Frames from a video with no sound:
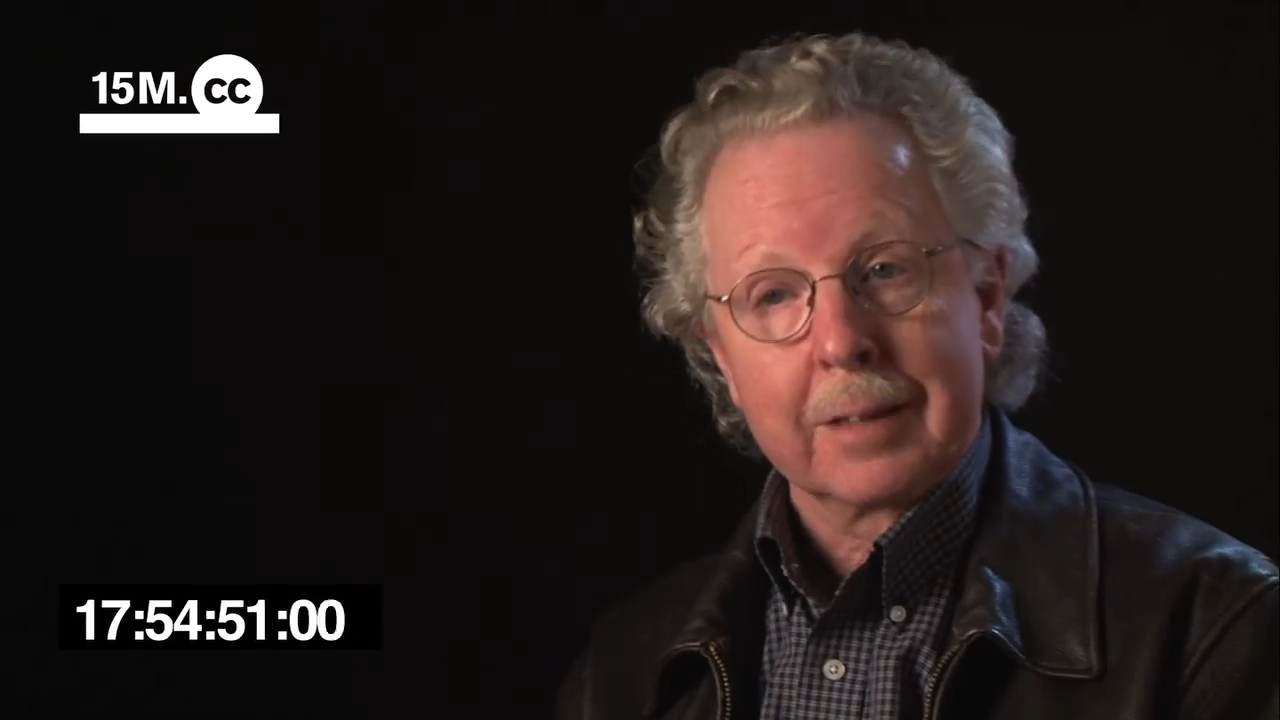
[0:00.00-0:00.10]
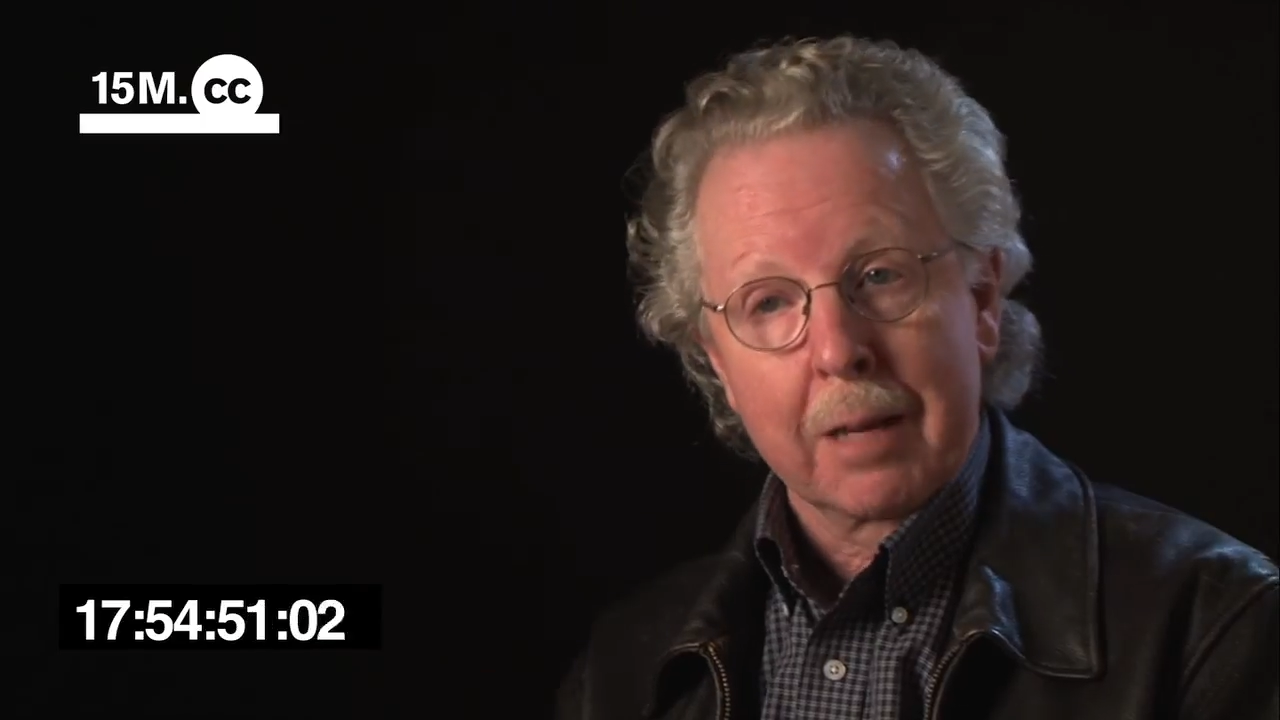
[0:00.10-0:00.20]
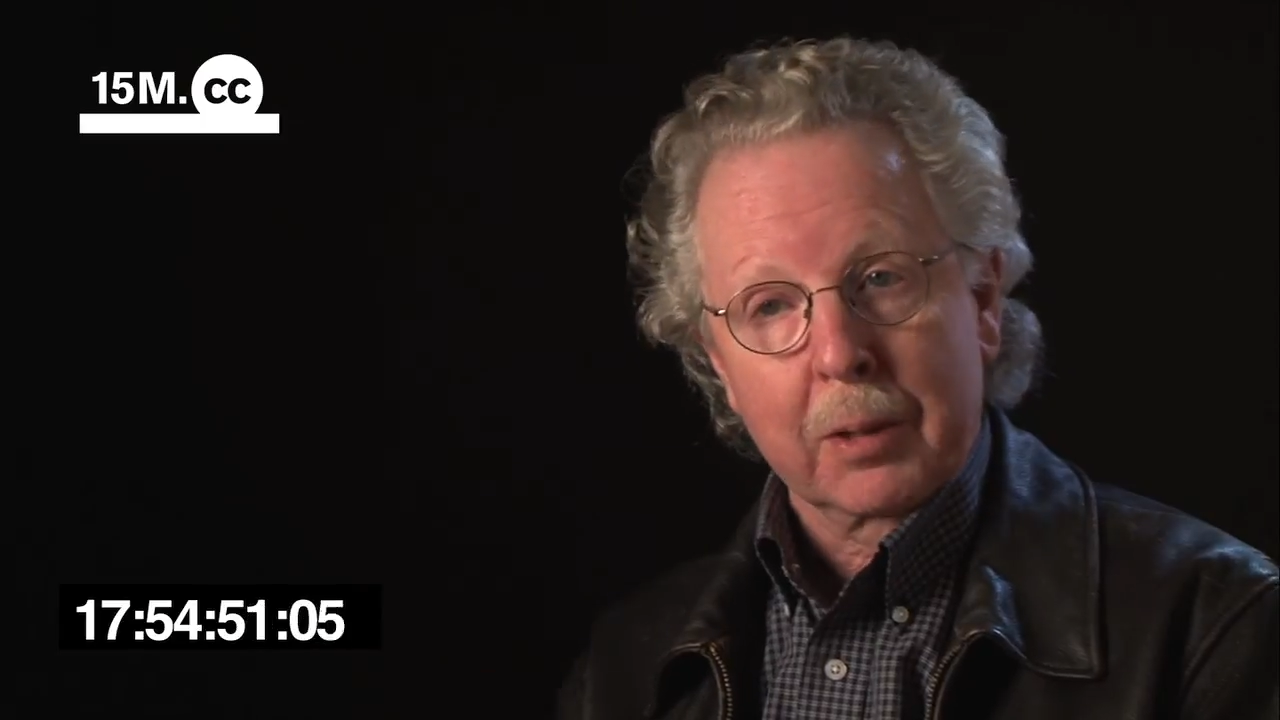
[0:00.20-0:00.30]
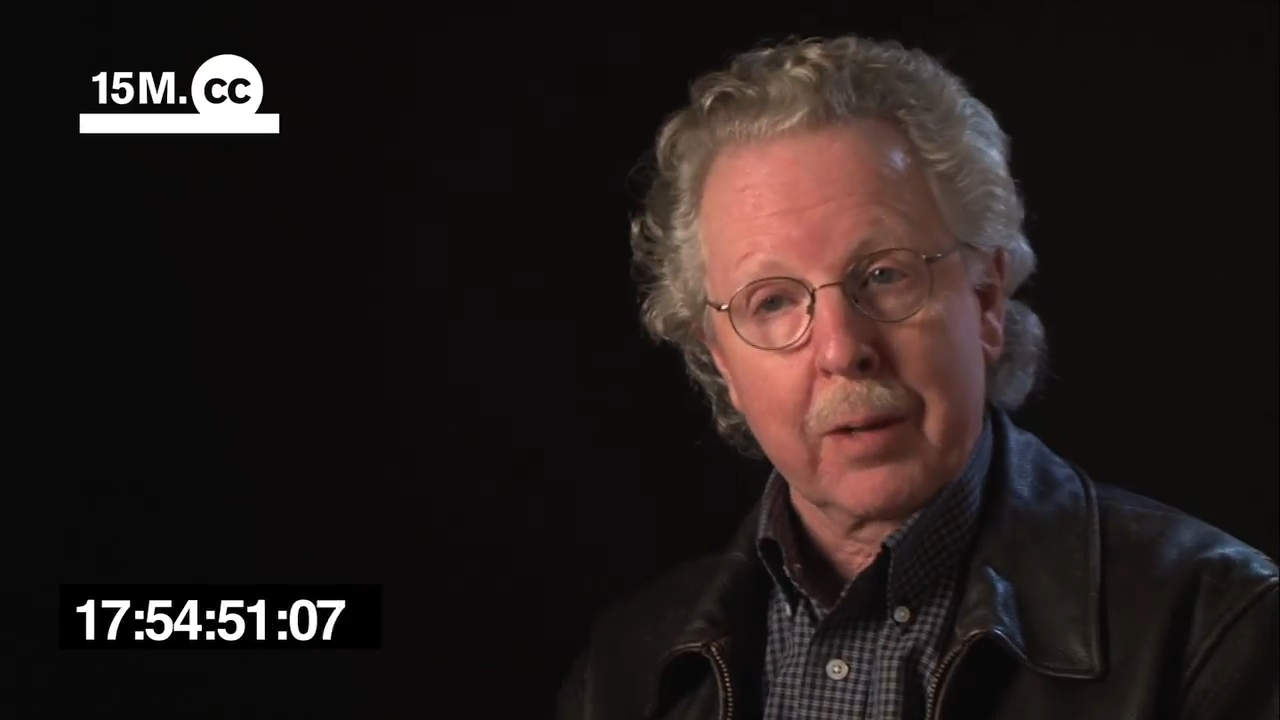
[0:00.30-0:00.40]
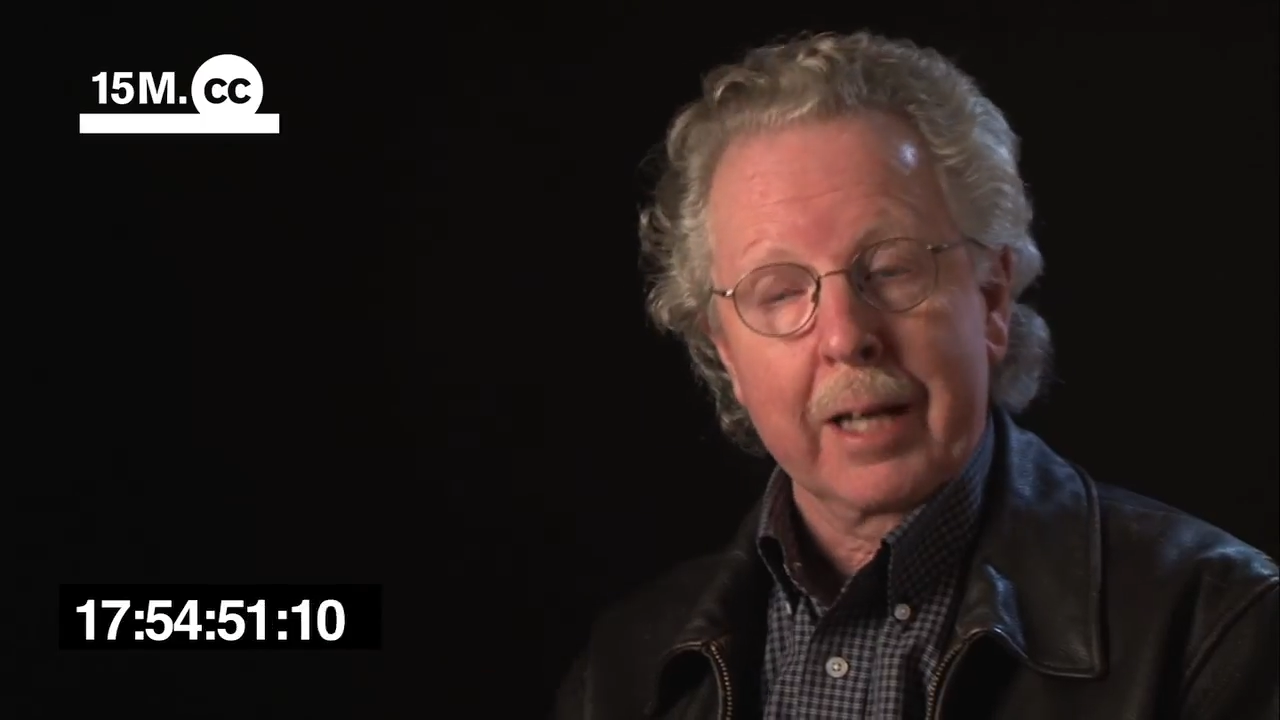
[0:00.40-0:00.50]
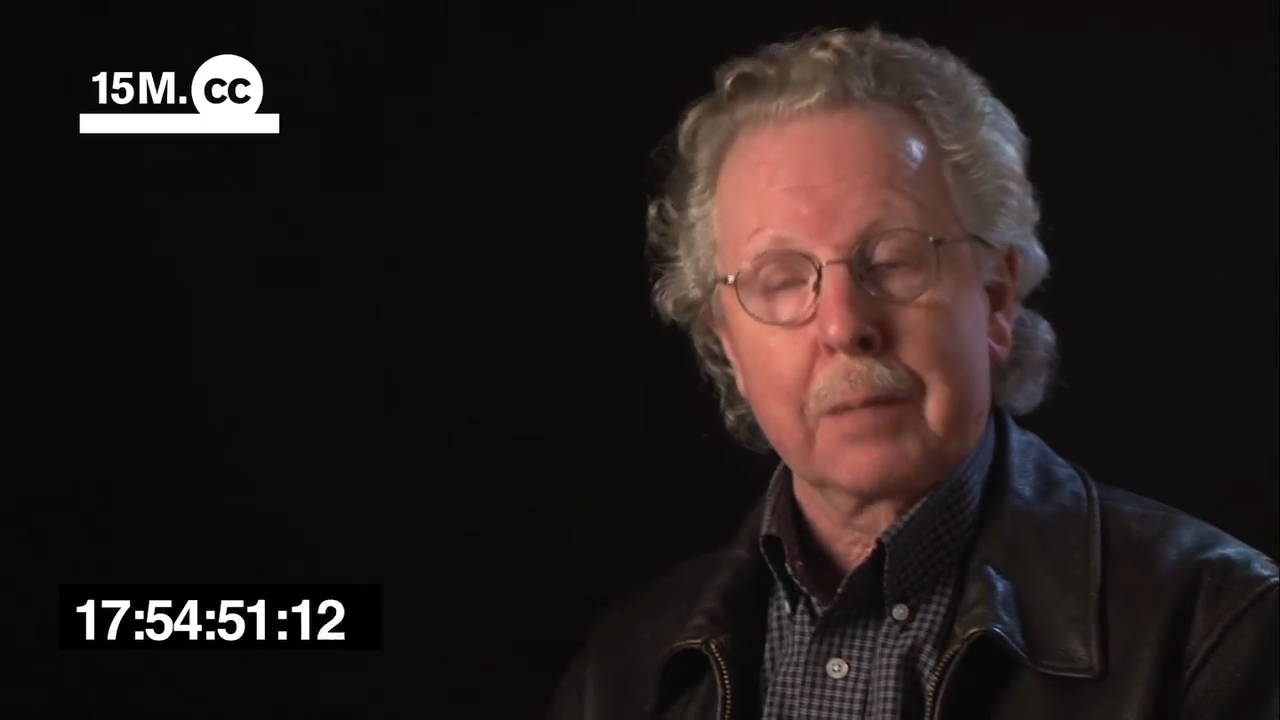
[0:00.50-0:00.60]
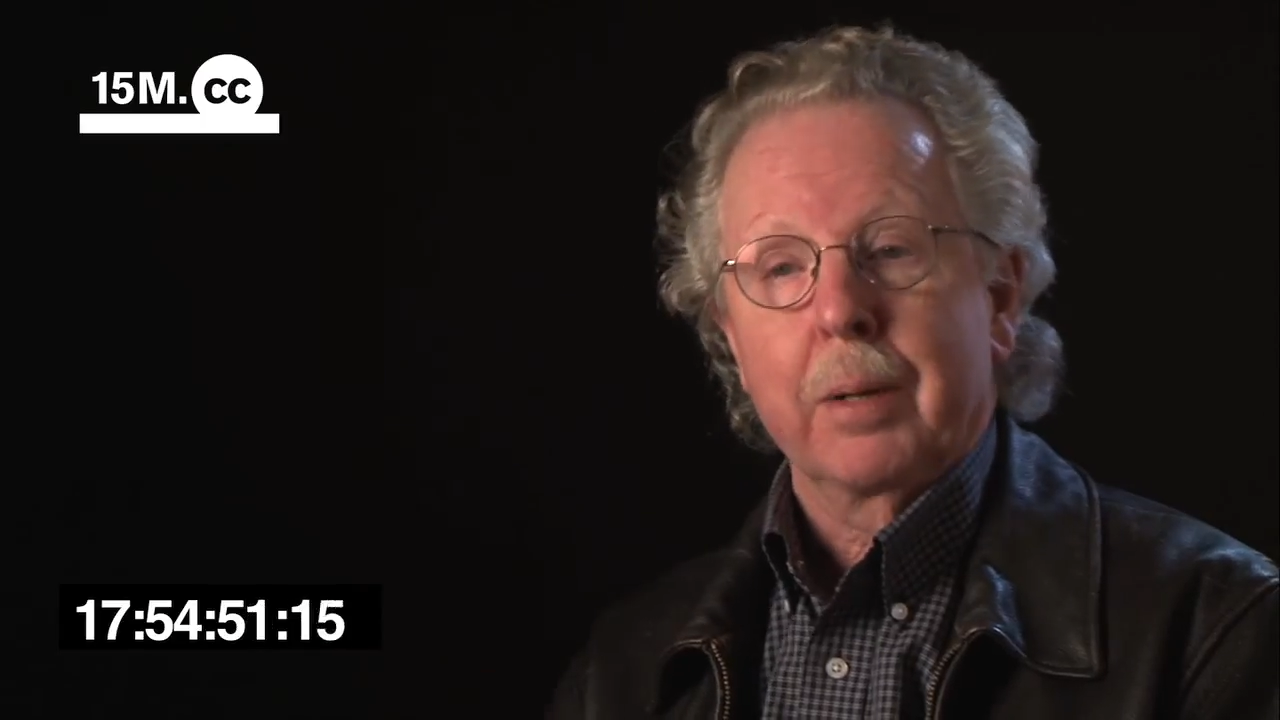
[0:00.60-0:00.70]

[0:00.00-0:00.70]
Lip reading: democratic